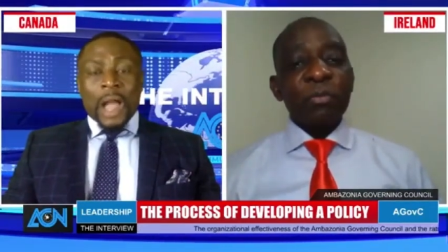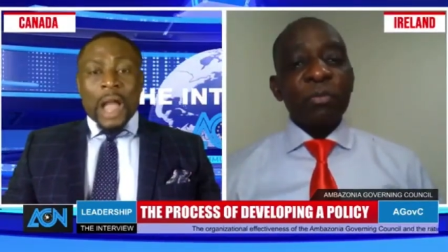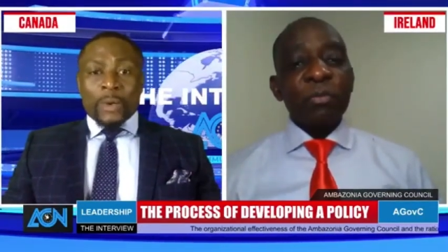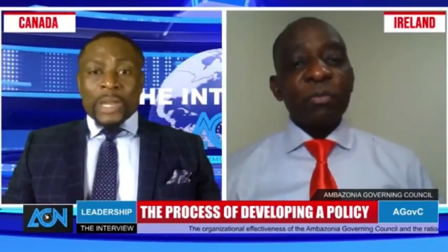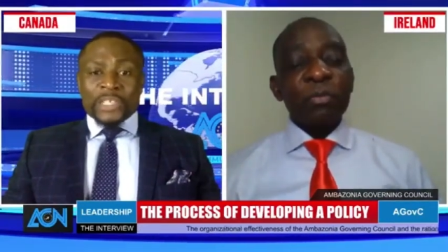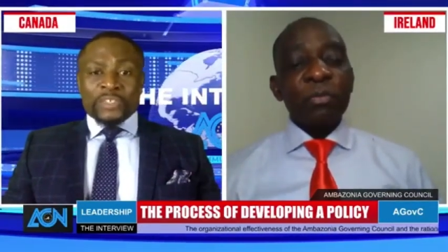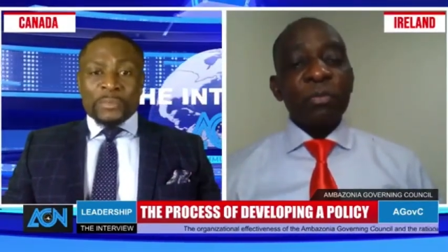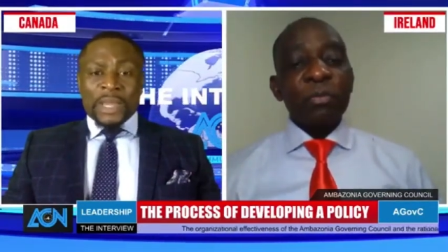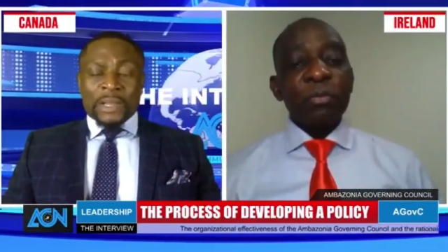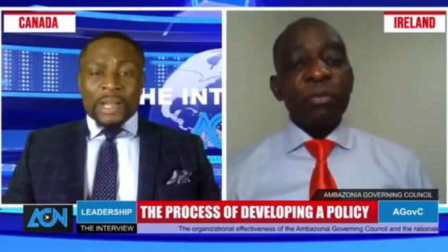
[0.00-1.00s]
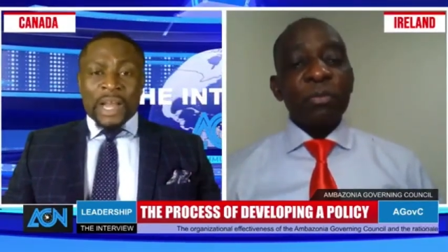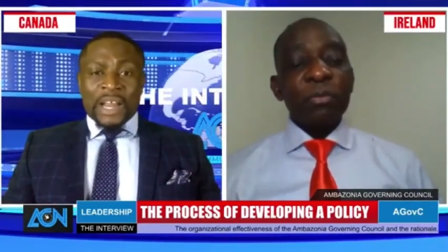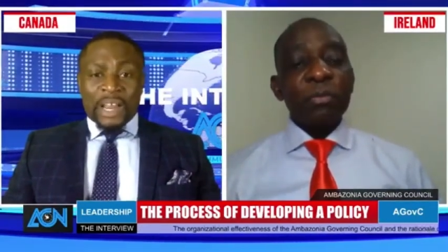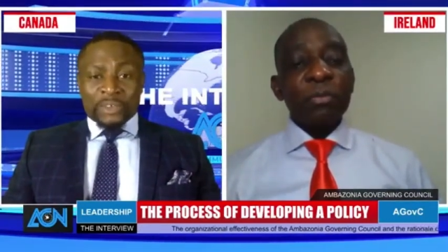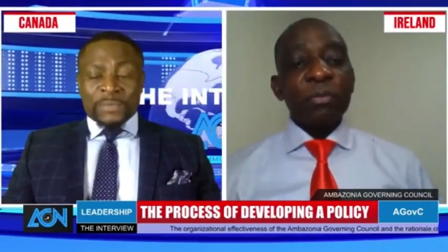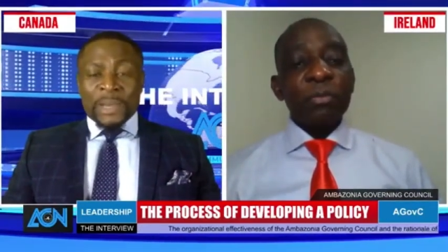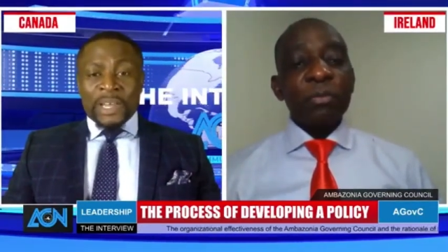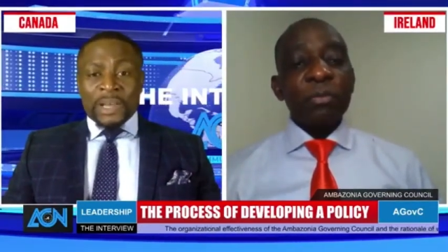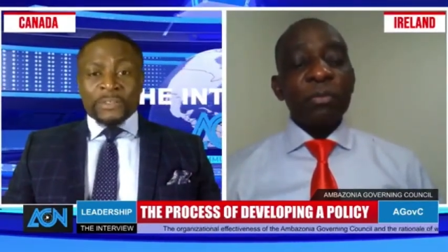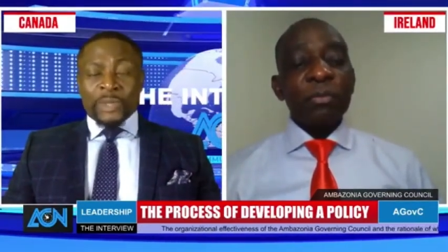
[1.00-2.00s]
Speaker 1: I would like to make an announcement
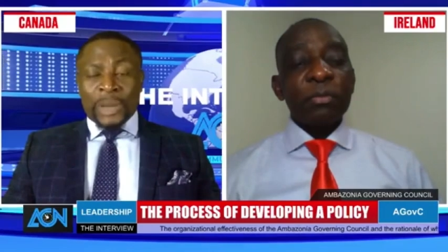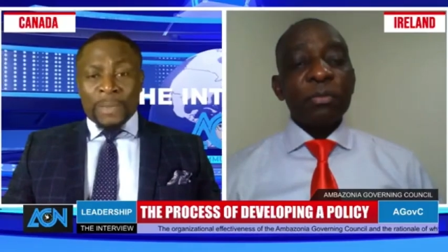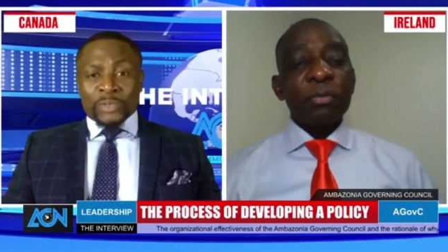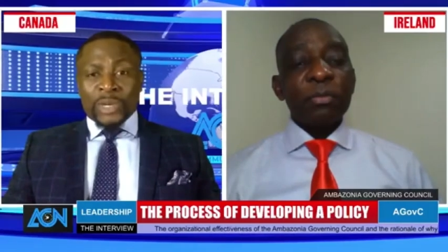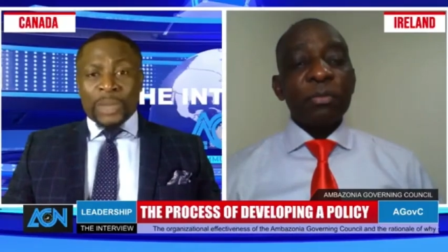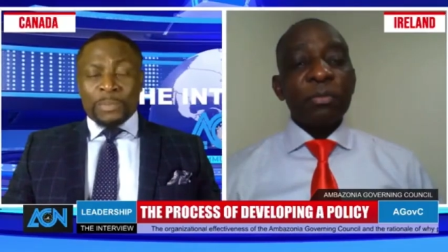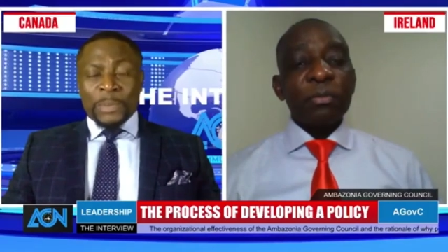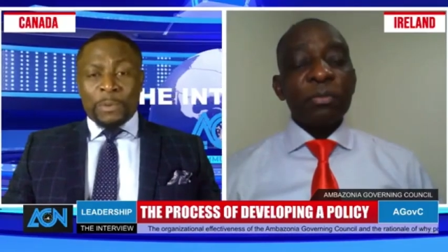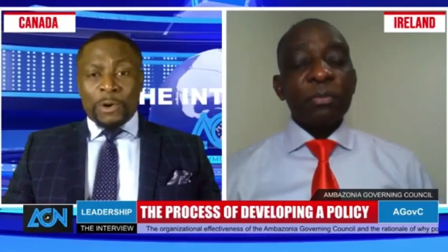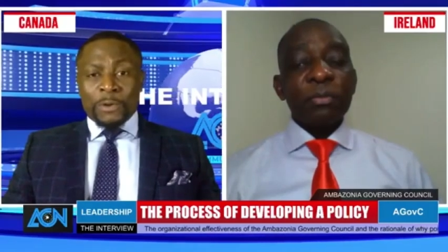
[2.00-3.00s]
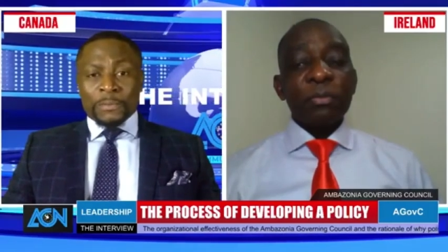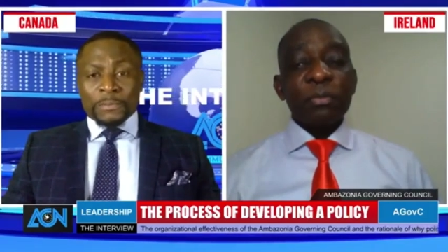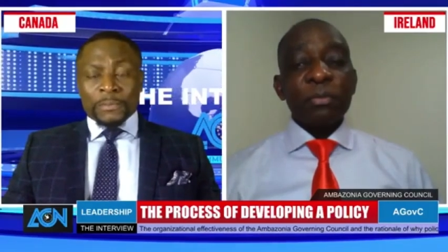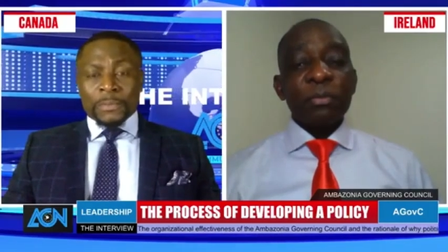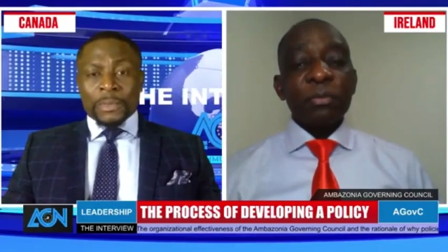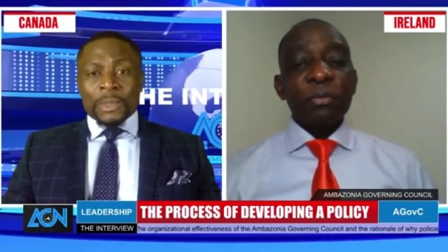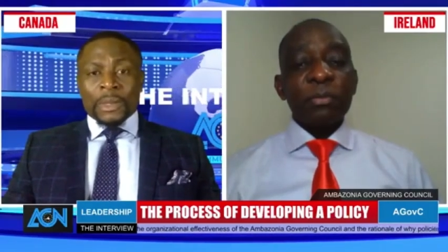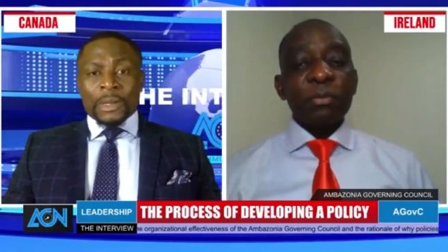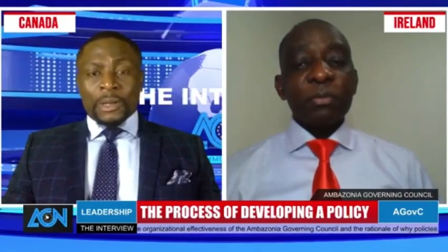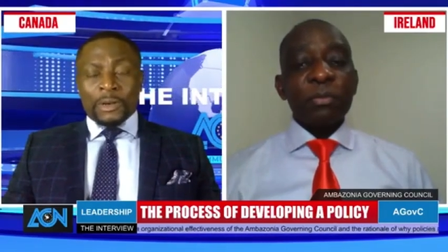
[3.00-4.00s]
here to the Ambazonian people.
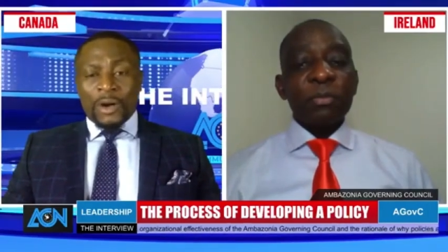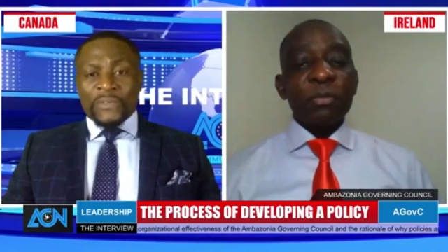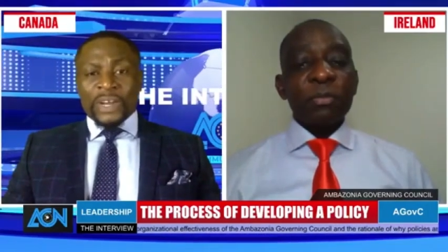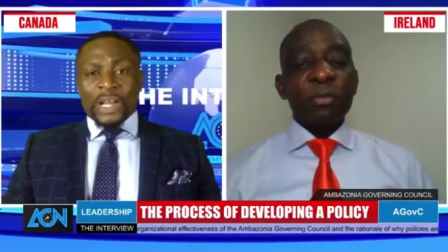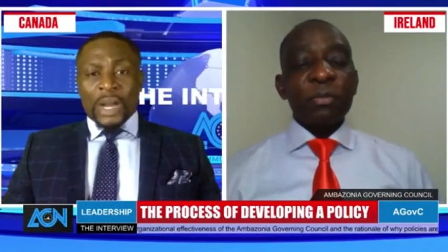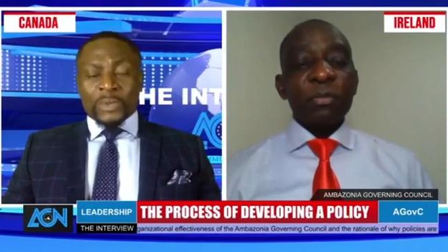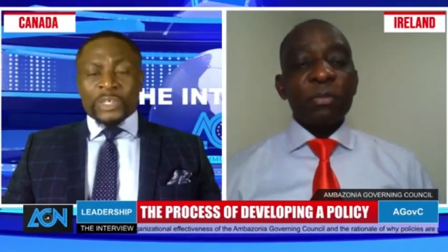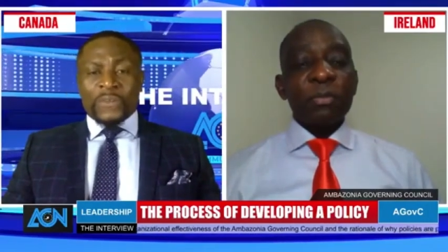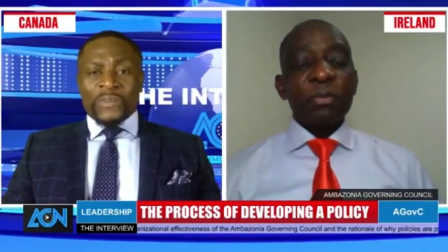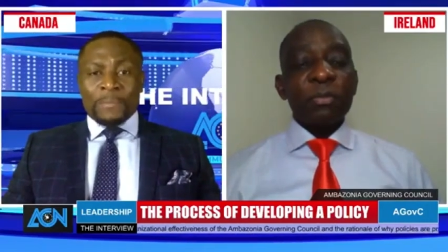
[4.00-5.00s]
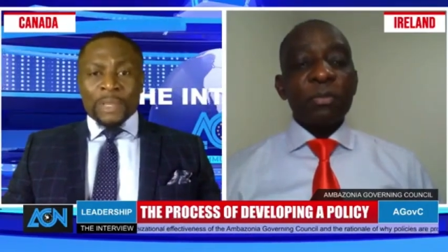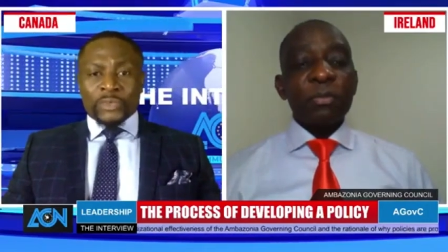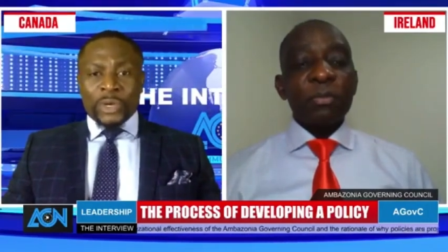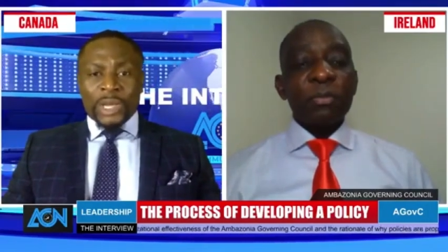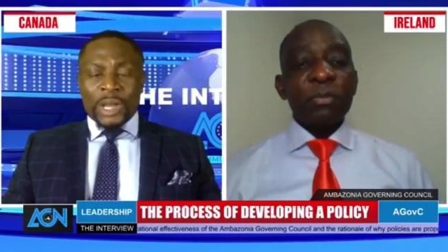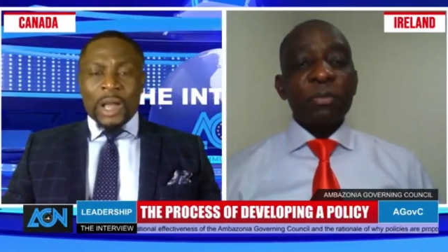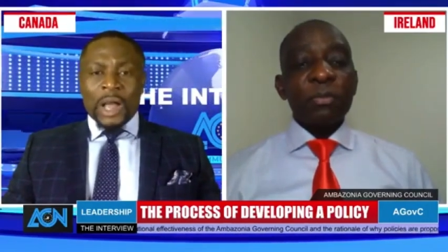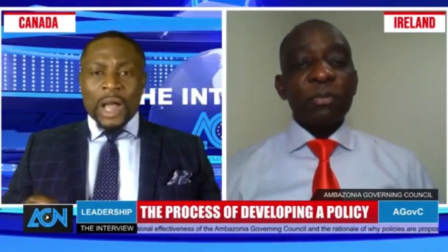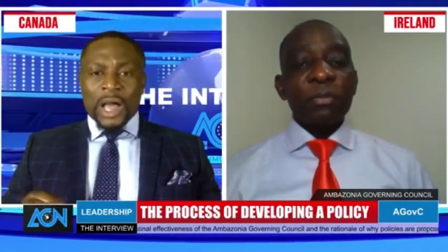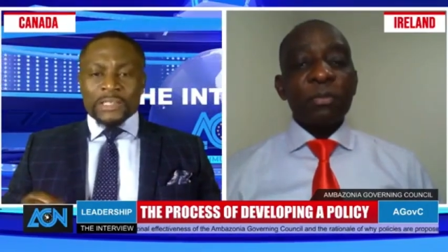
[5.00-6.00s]
The Governing Council of Ambazonia
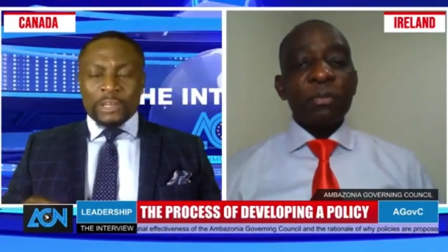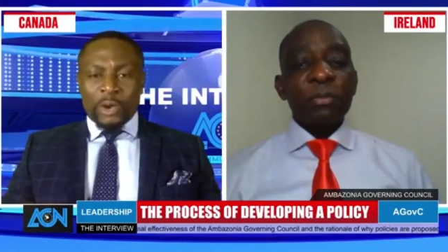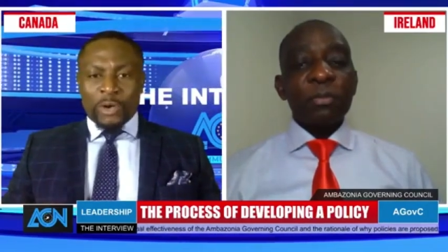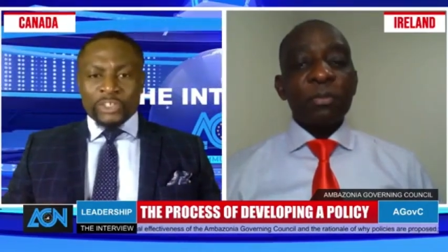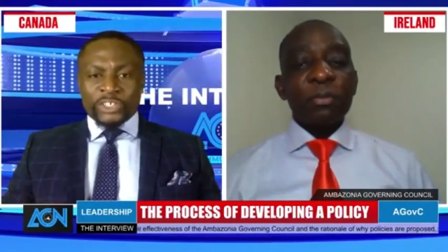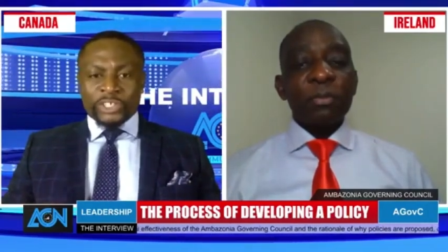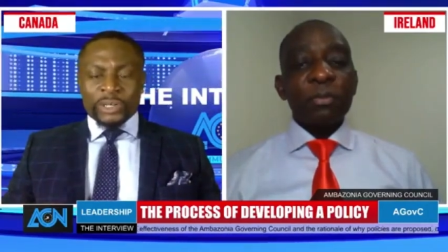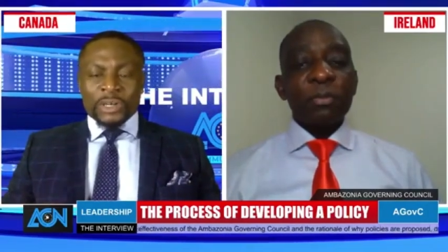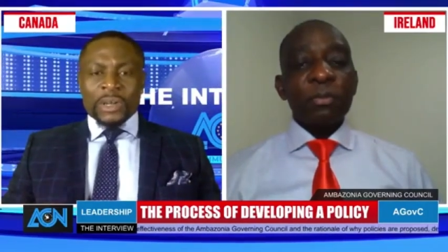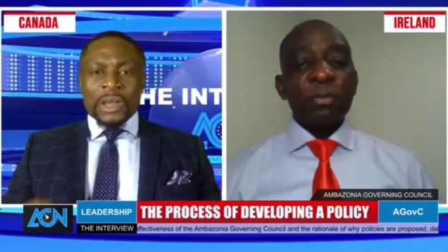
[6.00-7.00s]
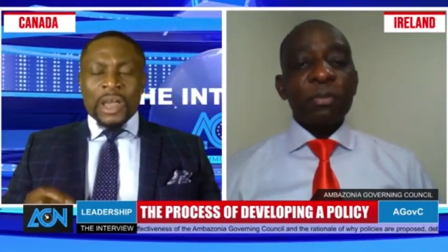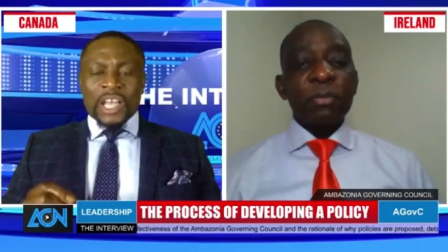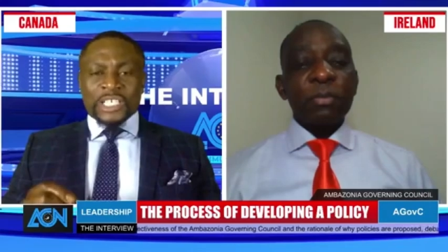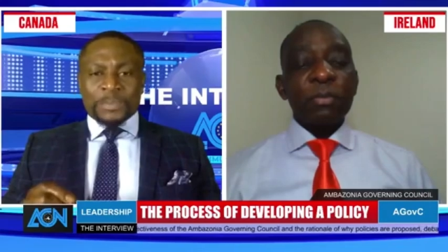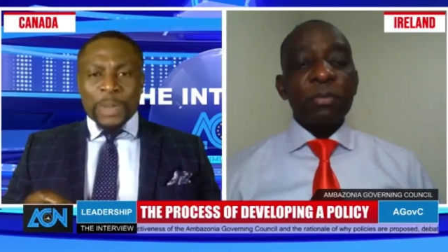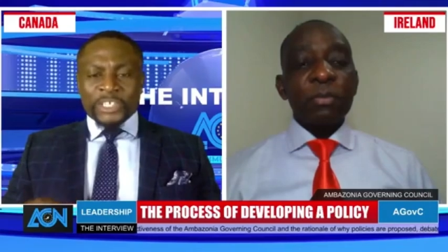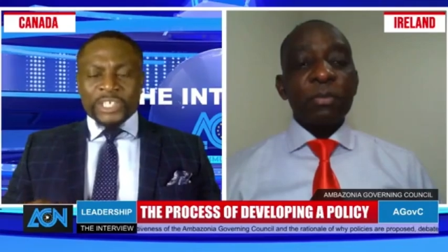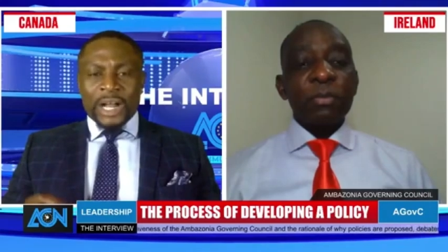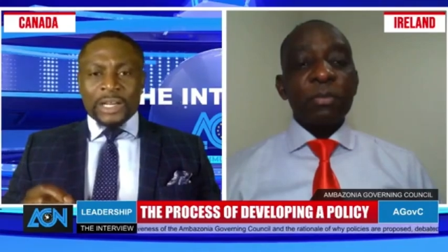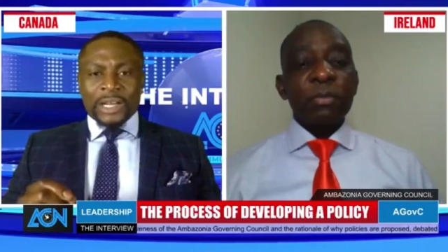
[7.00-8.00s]
has launched a
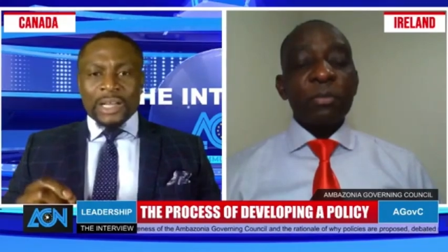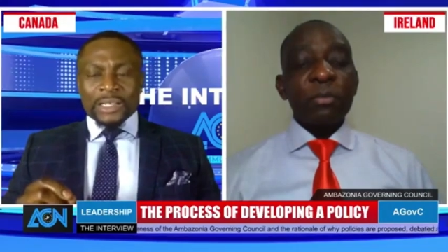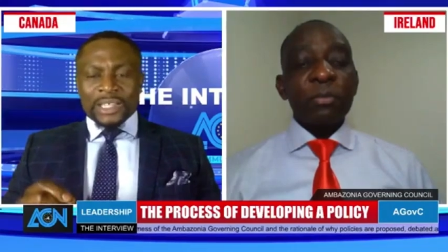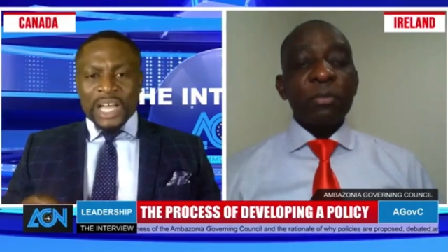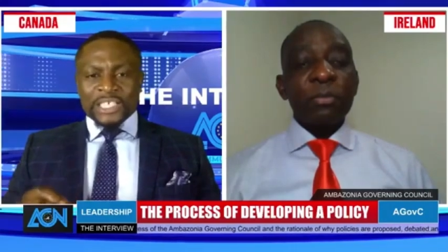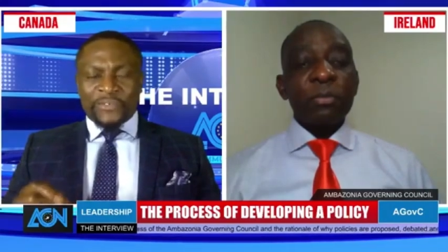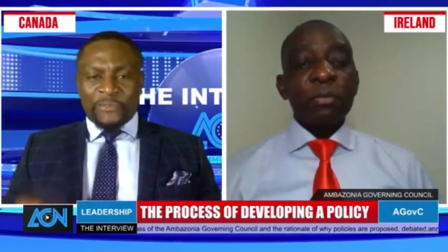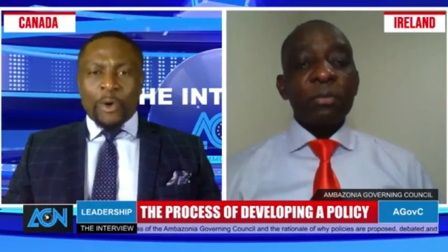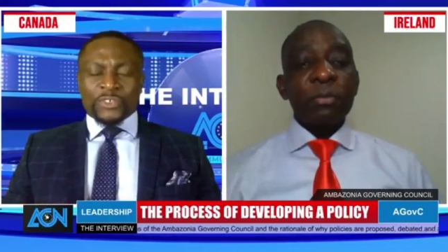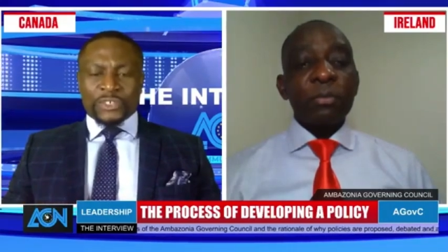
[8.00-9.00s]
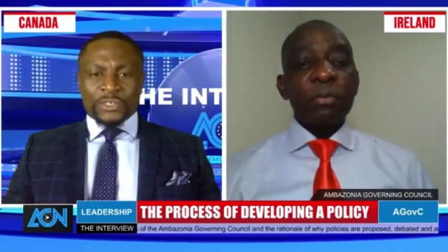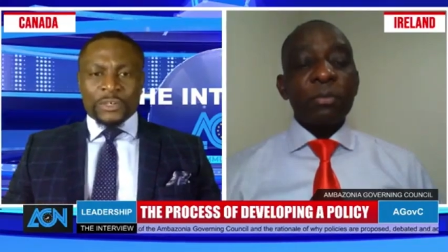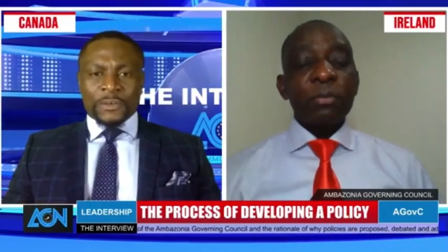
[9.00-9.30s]
special task force